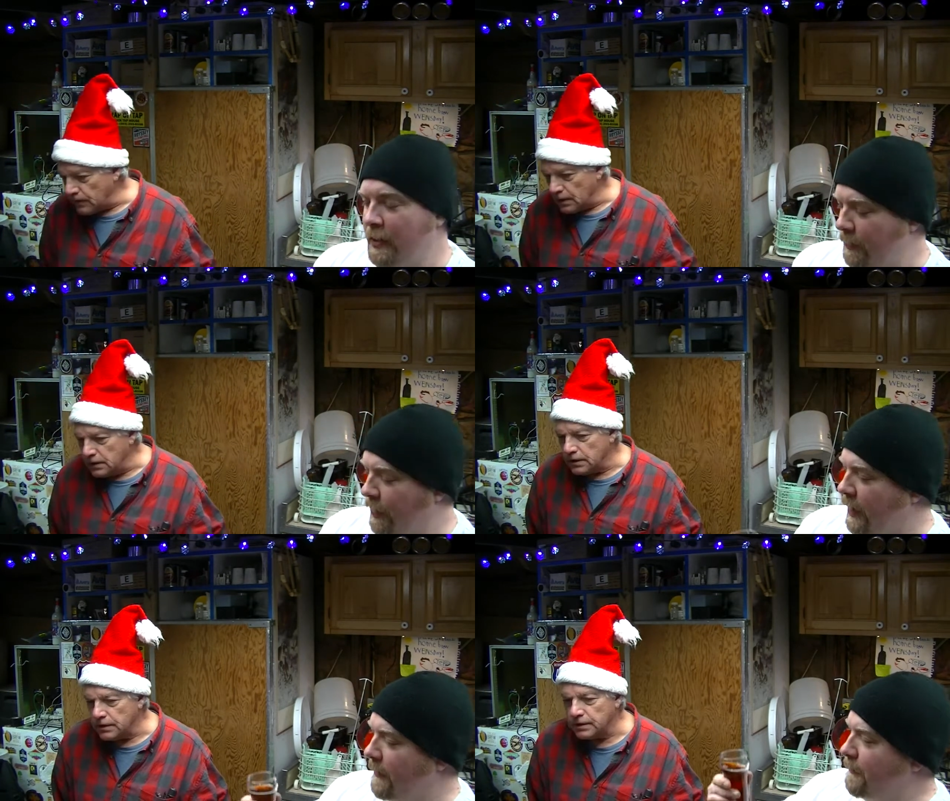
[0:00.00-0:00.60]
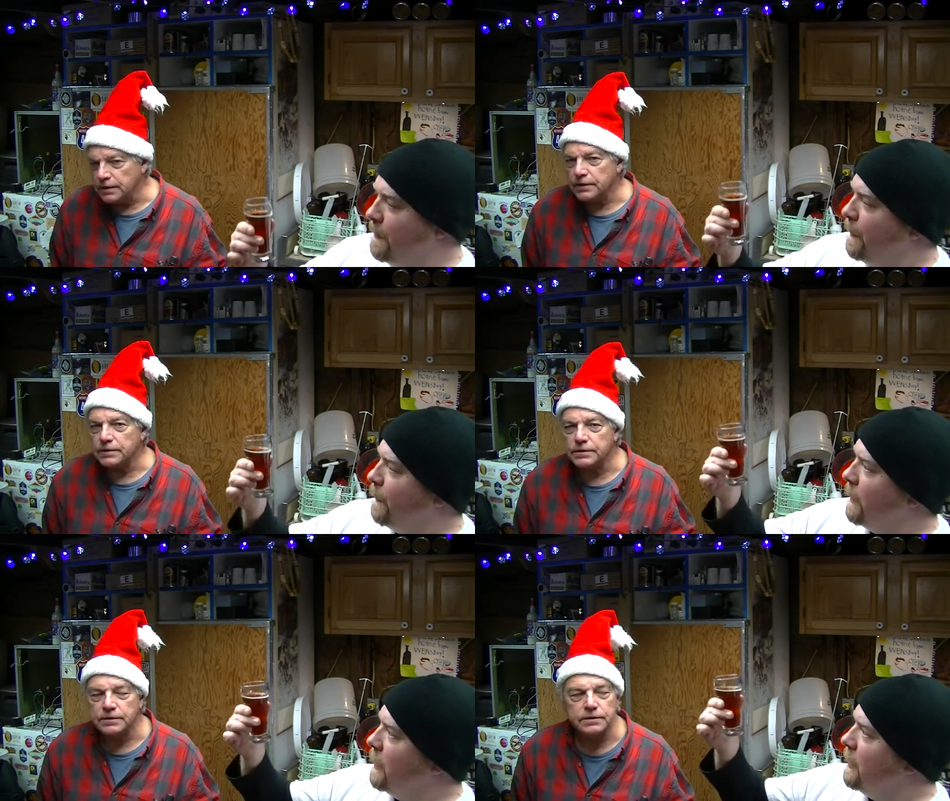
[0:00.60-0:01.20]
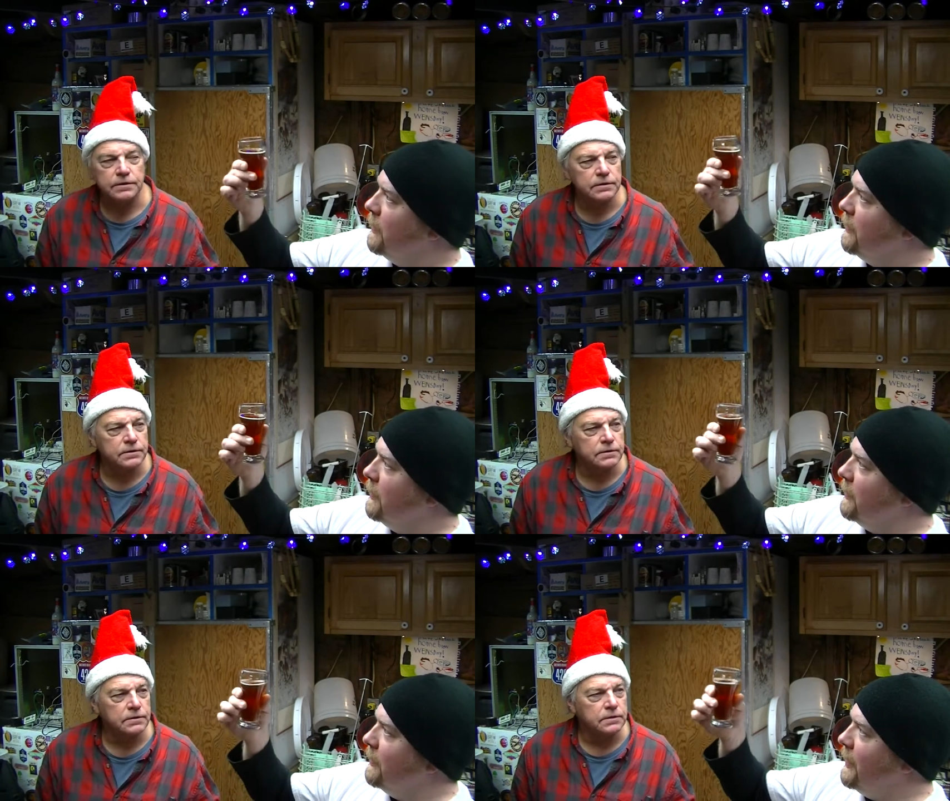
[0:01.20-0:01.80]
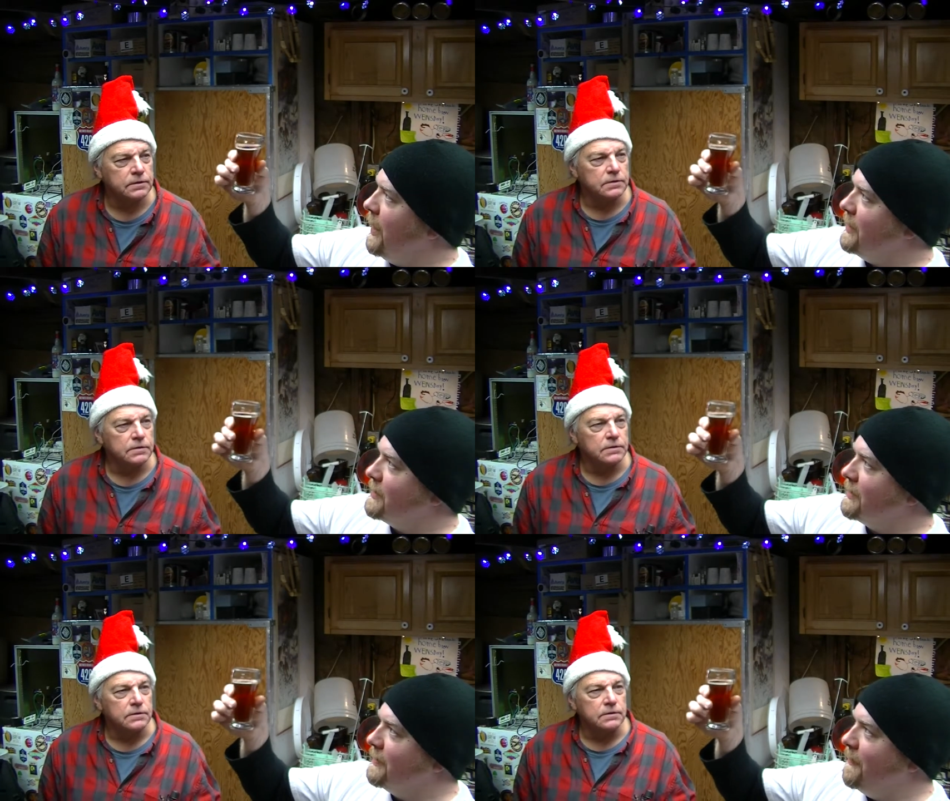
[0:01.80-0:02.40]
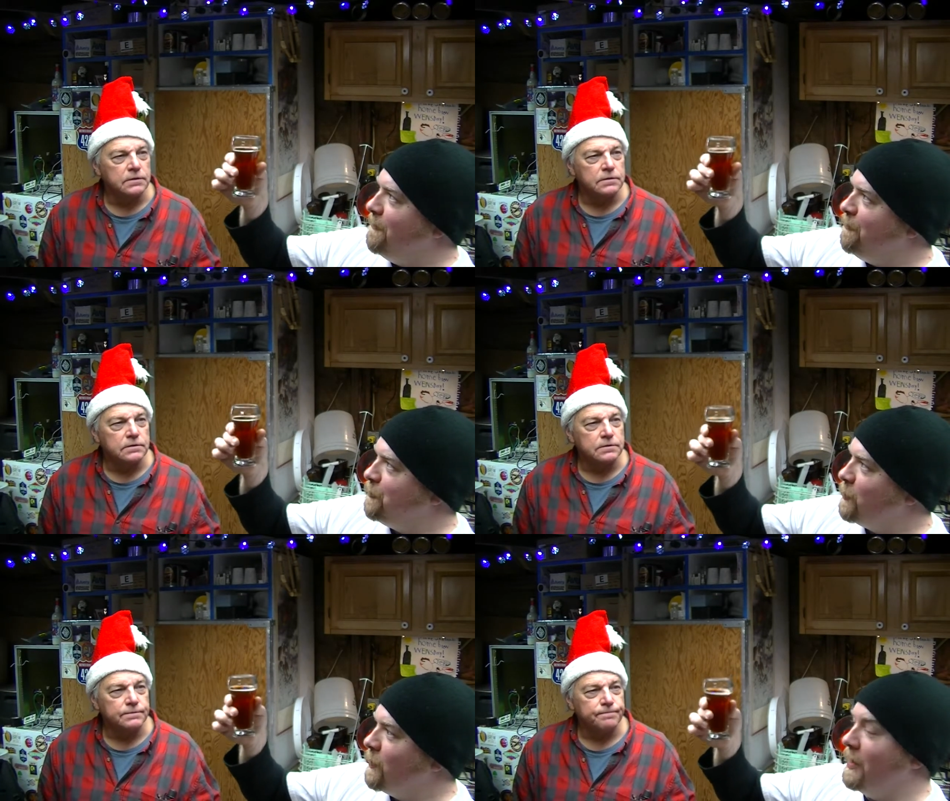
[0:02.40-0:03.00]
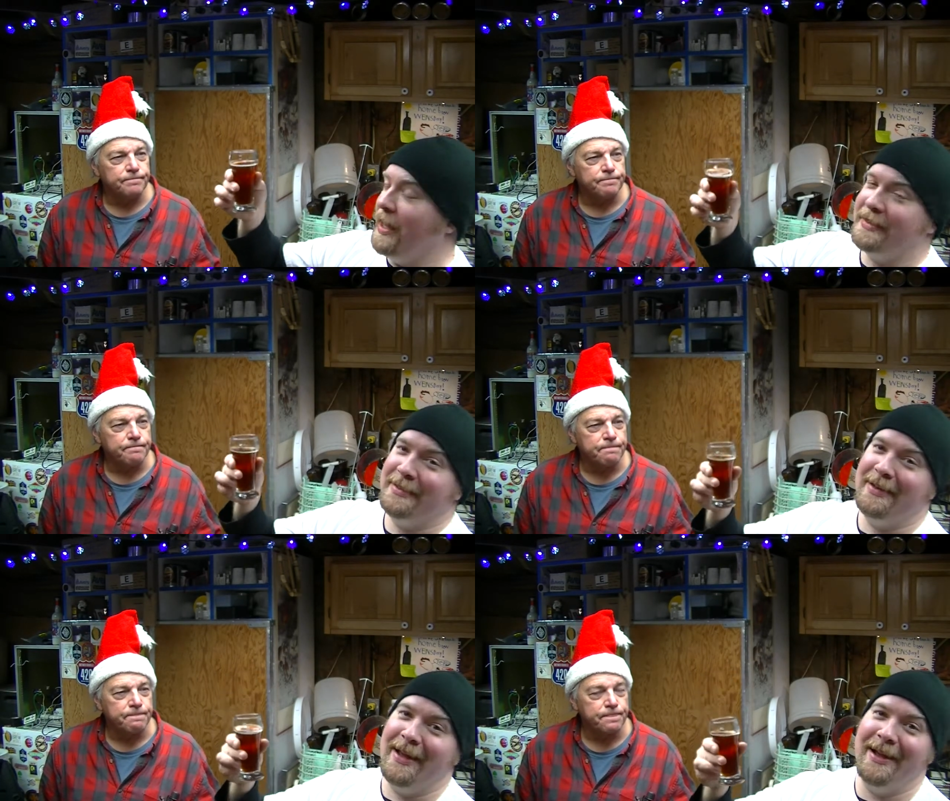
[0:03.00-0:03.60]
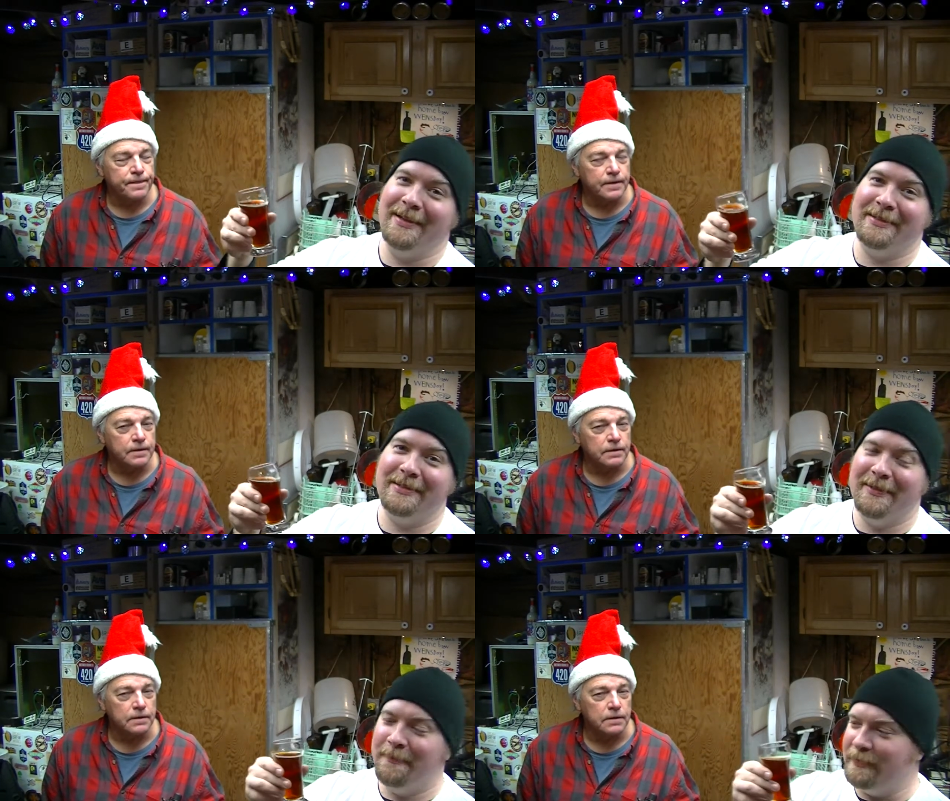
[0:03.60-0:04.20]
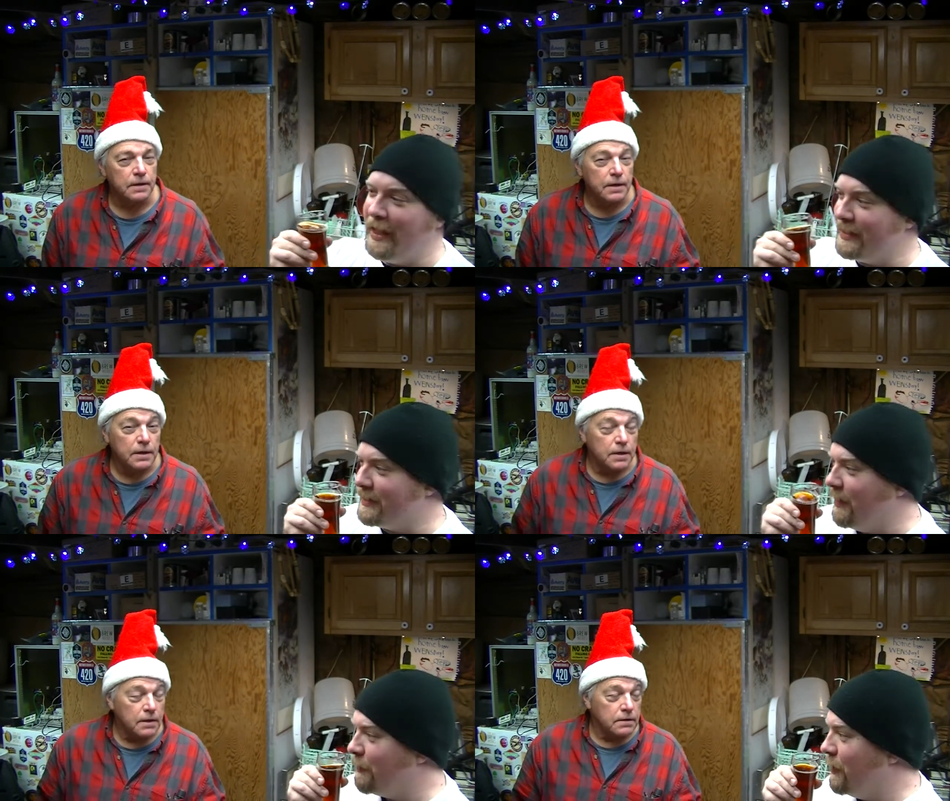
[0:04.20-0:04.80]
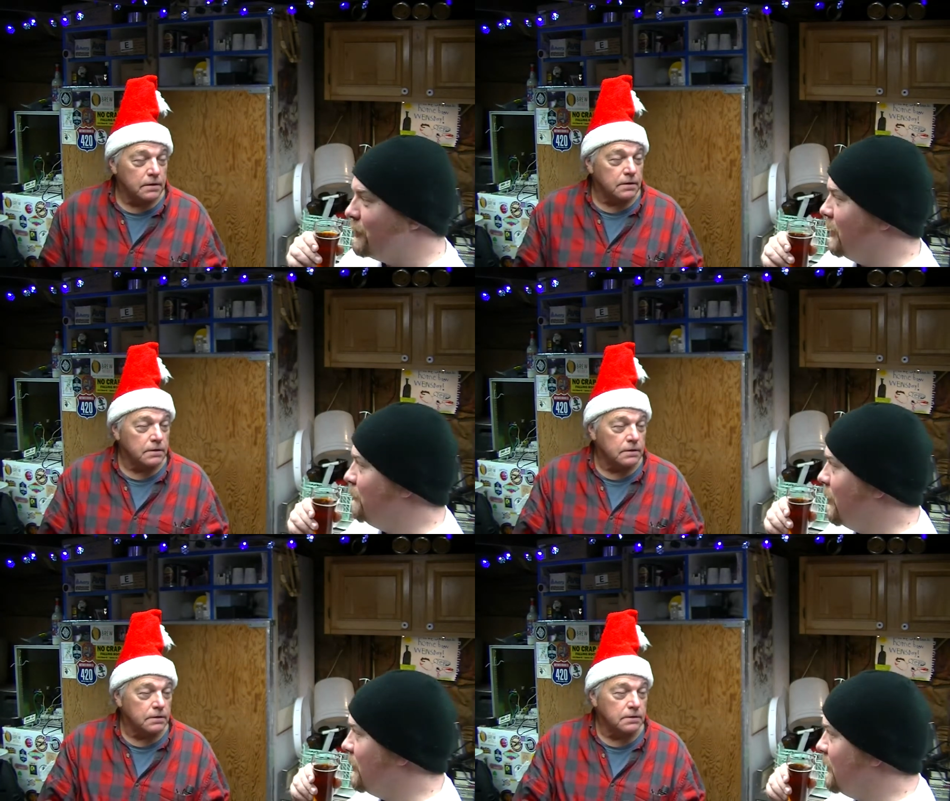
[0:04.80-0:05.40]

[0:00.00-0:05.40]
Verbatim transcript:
Speaker 1: But that's That's nice. That's approaching barley